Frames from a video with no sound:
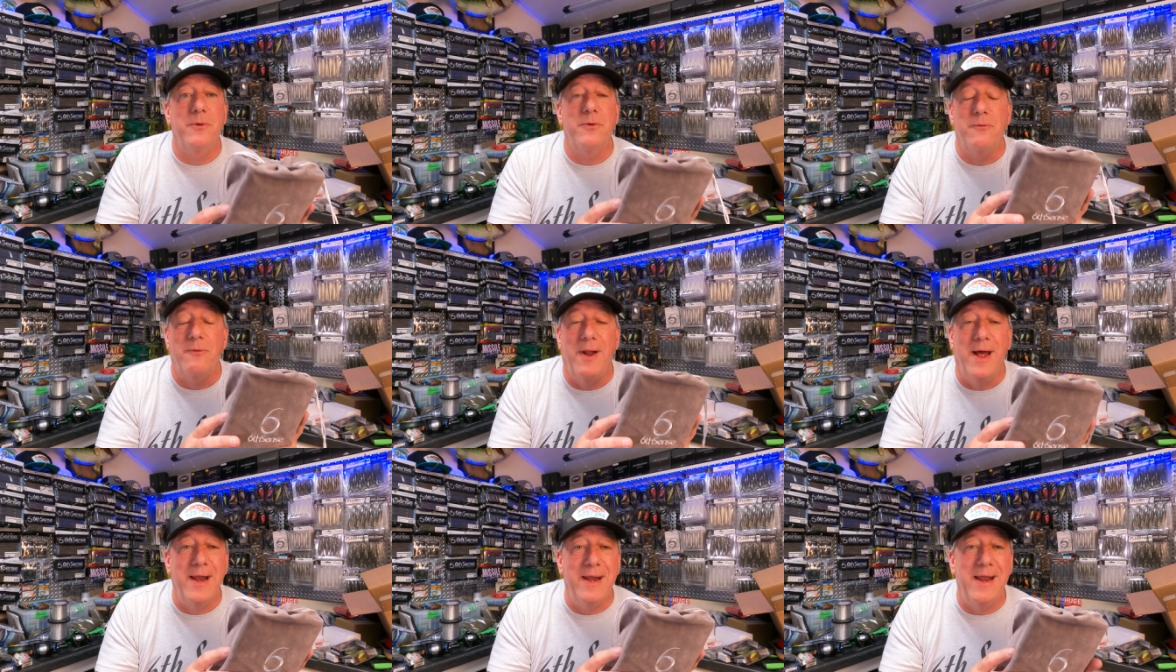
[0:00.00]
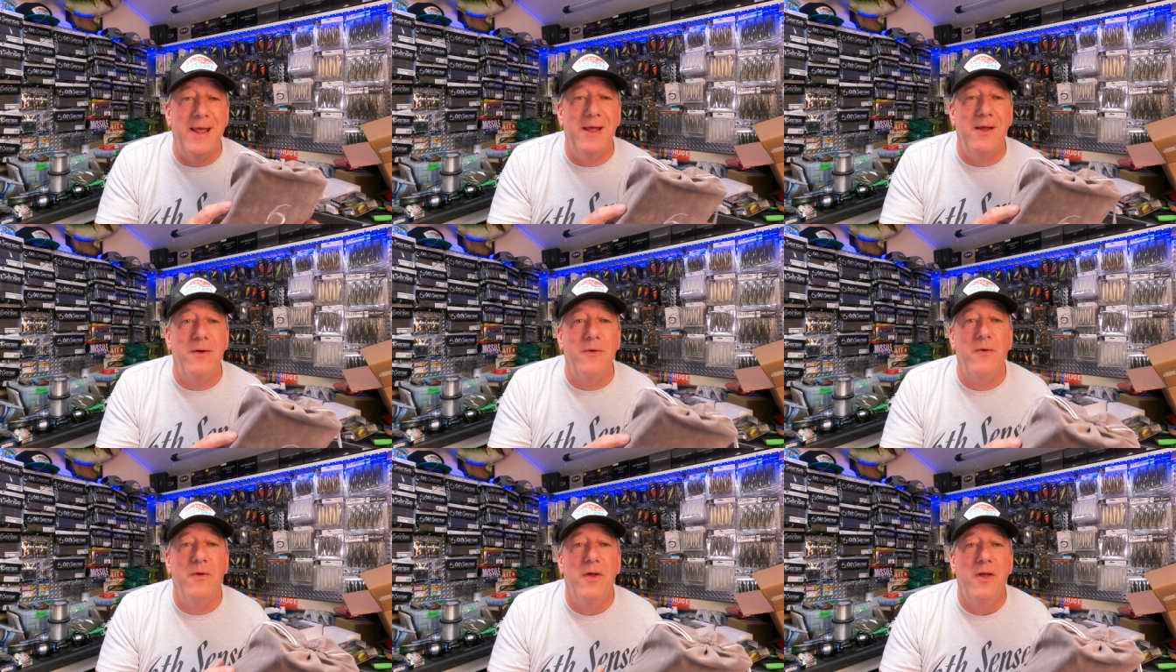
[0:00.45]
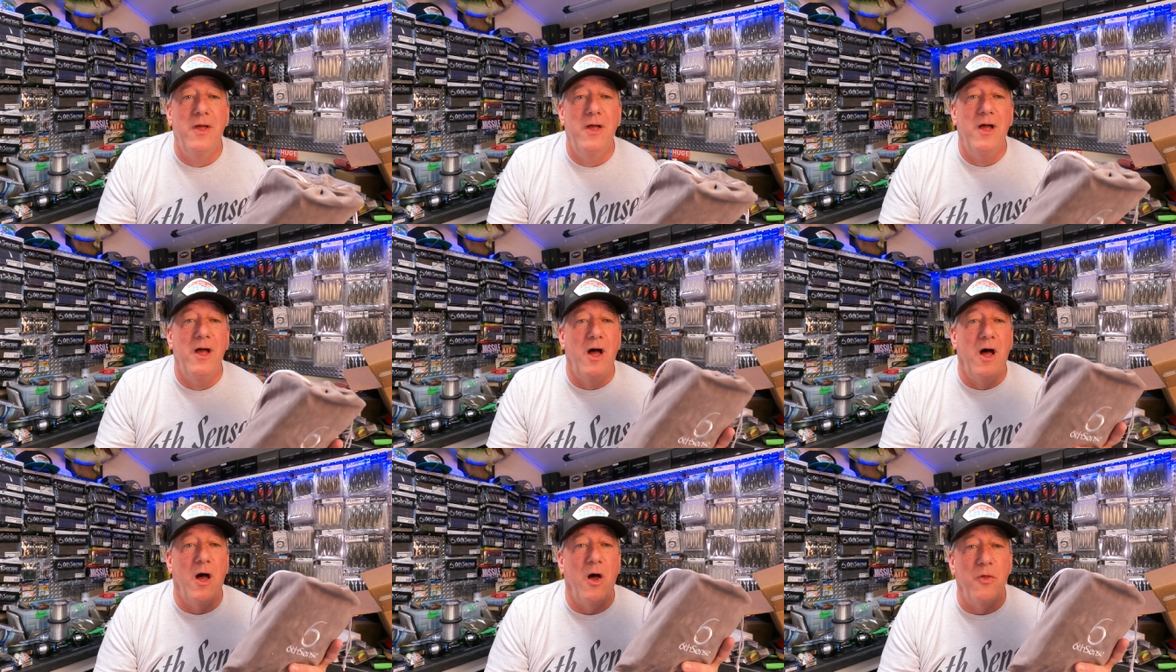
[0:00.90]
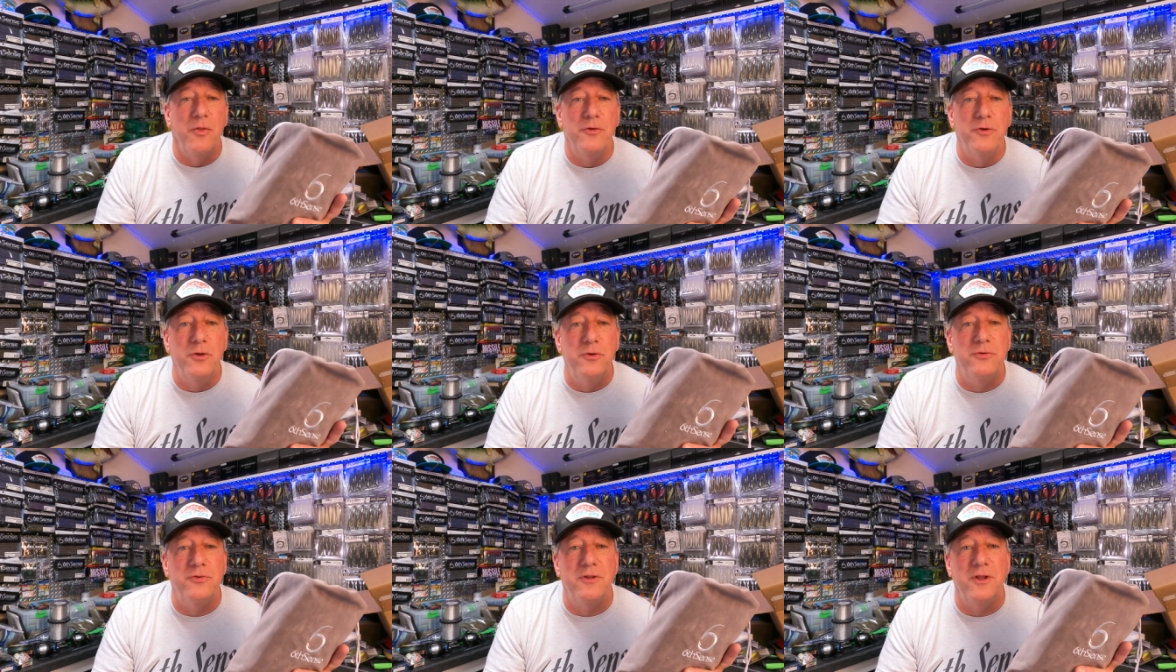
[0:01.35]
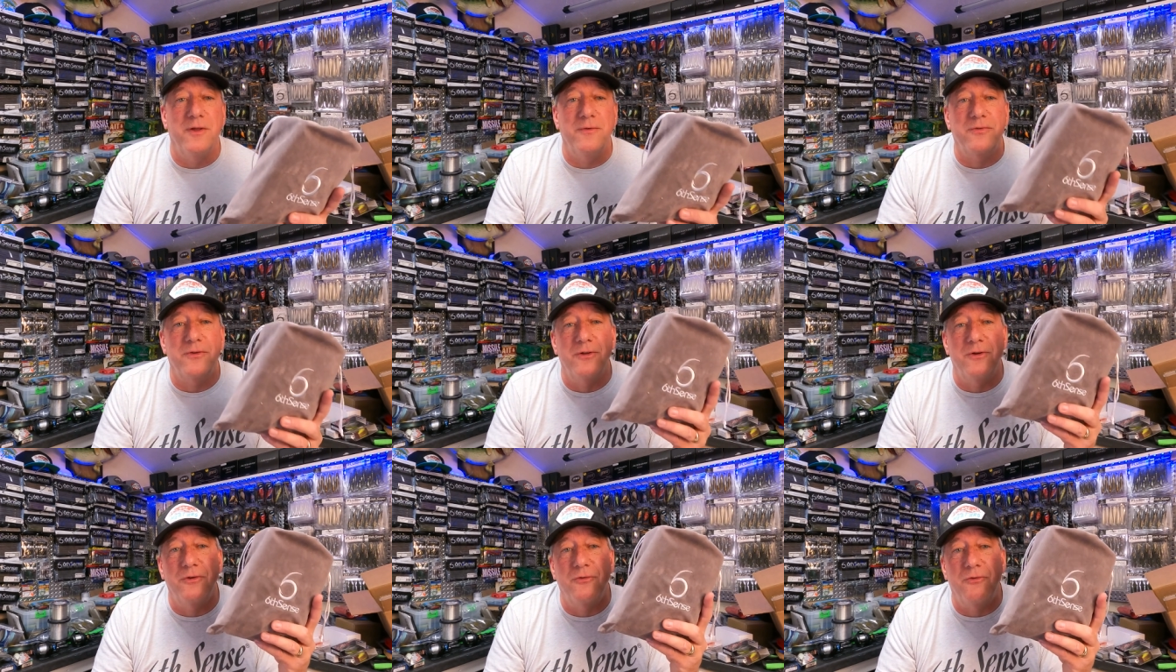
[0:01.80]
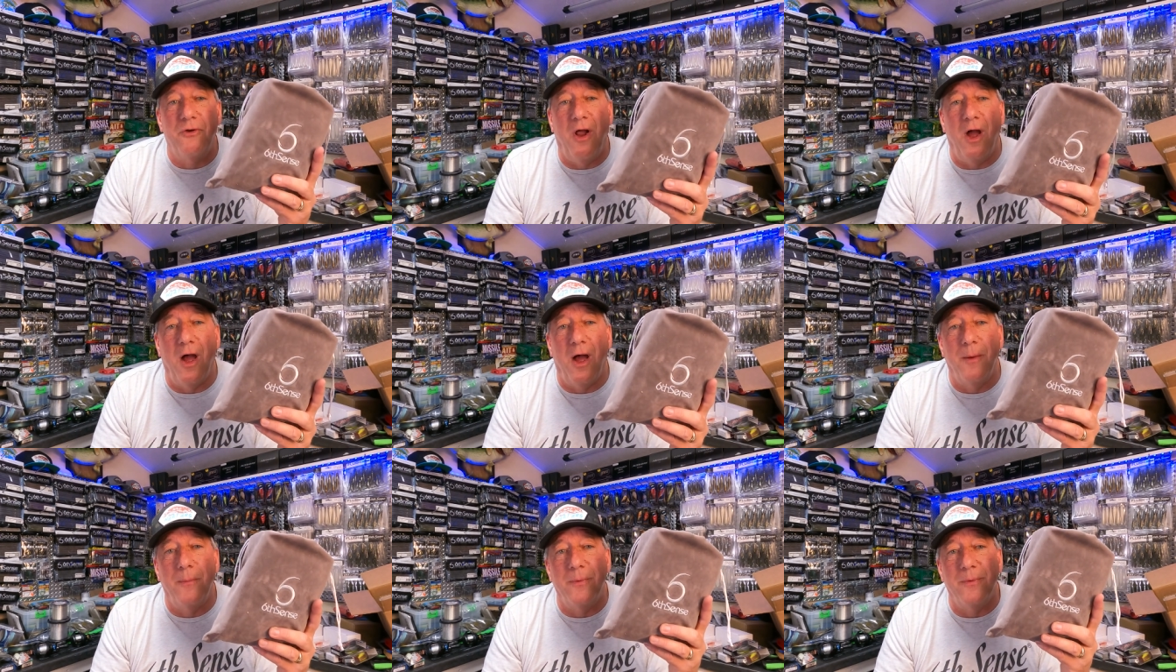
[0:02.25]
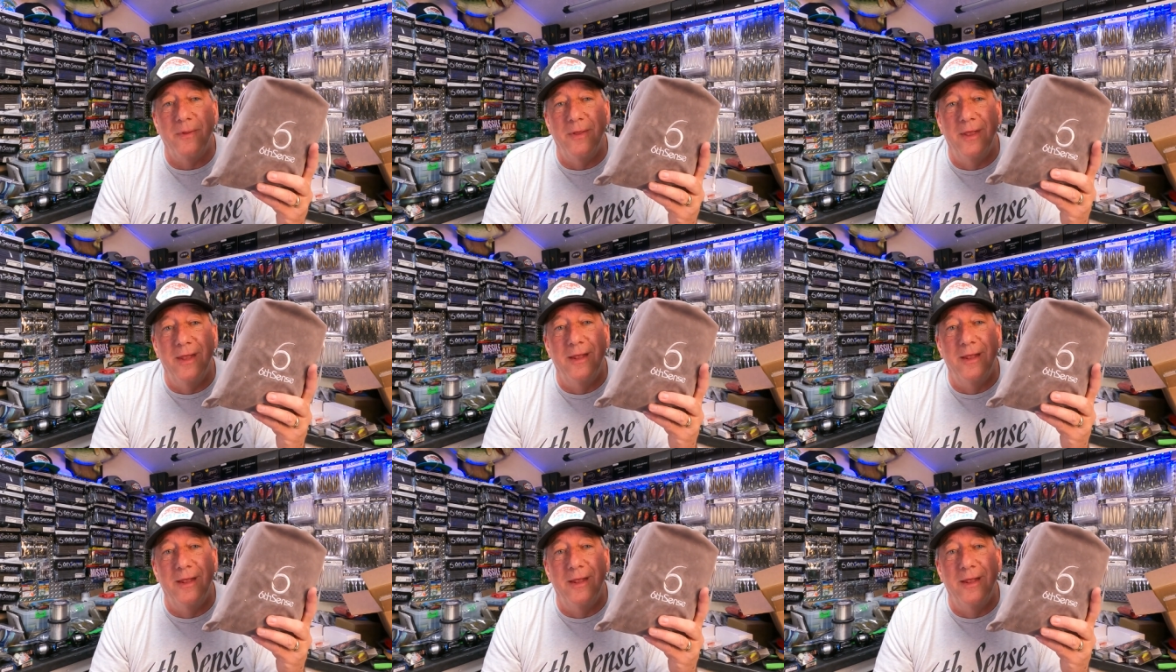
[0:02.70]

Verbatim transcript: But right now, all the new stuff's gonna drop